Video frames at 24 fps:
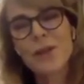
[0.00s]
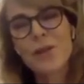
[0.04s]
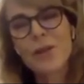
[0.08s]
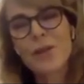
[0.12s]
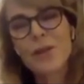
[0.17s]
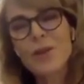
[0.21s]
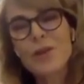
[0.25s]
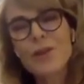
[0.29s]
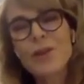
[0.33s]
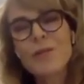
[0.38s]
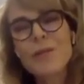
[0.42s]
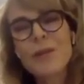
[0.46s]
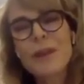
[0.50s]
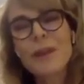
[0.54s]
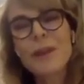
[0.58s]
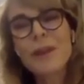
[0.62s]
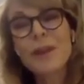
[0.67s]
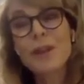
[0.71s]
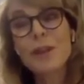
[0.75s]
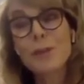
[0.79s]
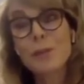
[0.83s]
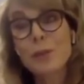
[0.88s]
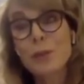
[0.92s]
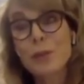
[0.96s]
We also
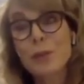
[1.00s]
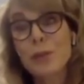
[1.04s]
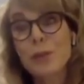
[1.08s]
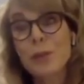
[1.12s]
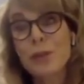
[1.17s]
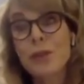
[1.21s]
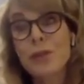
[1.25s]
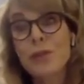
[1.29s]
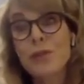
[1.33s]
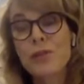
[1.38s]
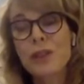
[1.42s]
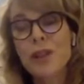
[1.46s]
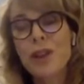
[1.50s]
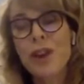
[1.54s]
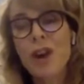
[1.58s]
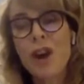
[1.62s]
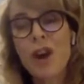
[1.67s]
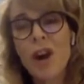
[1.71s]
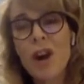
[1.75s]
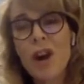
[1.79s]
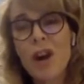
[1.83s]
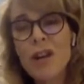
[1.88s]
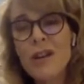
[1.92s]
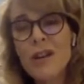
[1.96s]
managed to produce three
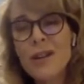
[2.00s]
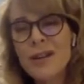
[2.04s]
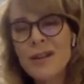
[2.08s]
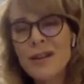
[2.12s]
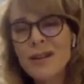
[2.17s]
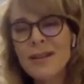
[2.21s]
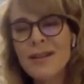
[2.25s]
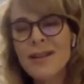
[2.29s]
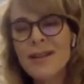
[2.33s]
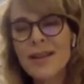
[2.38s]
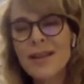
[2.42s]
hard-hitting,